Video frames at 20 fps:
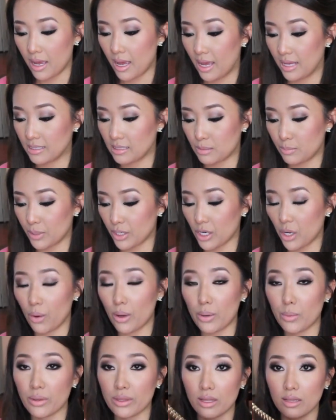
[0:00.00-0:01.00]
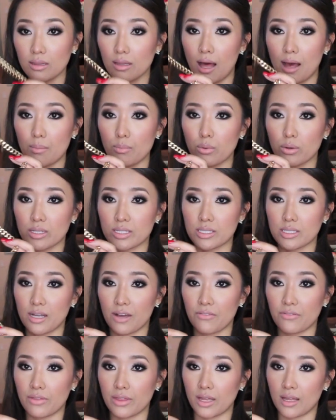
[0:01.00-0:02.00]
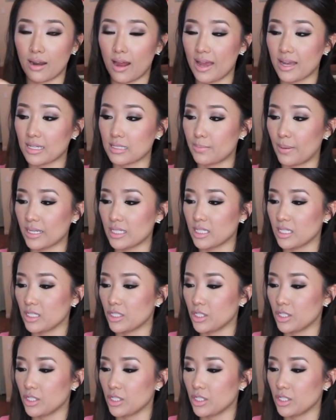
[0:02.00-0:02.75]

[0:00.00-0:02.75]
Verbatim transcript: it's been going with a lot more stuff than I expected